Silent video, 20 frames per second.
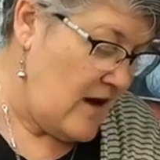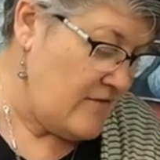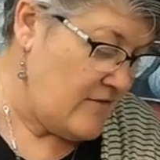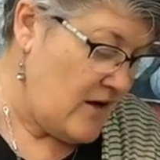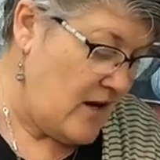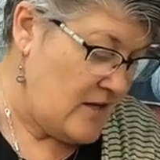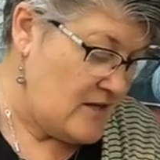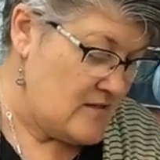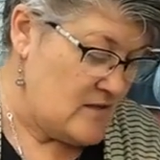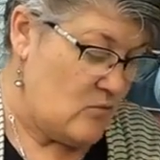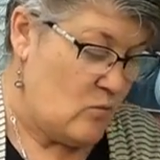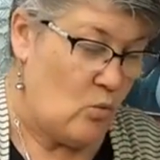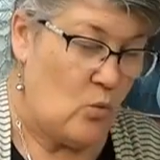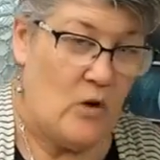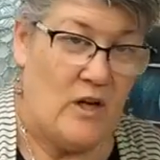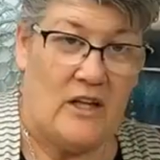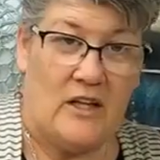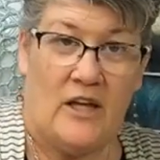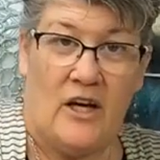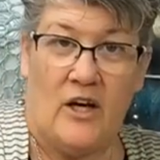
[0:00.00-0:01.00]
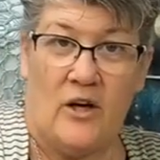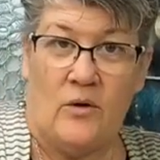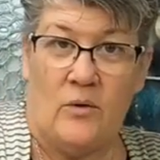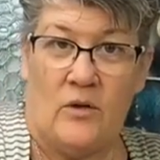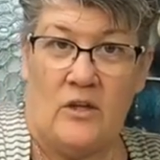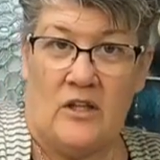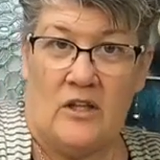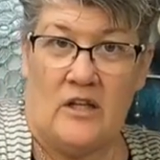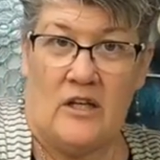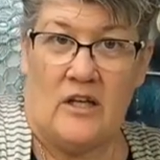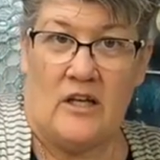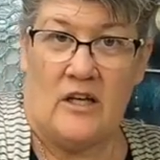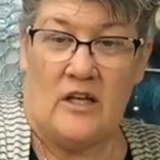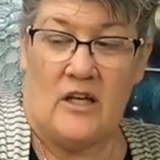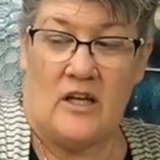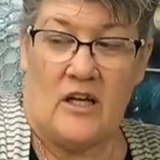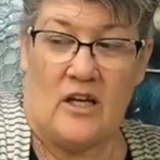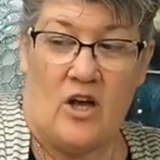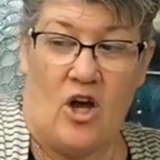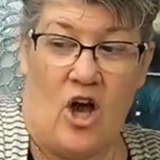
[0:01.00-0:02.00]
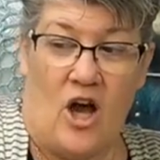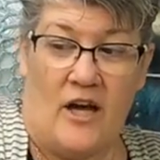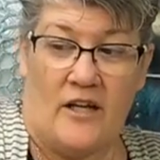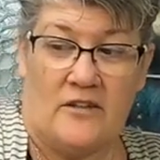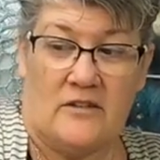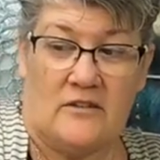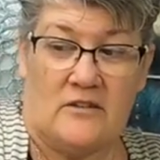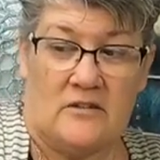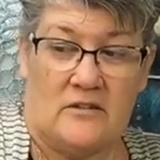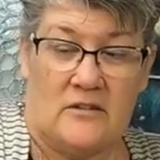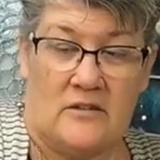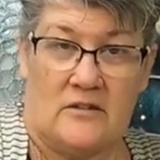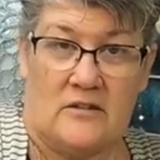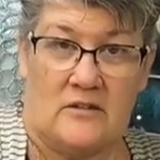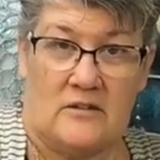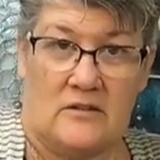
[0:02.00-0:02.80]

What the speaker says: I've got some willow cotton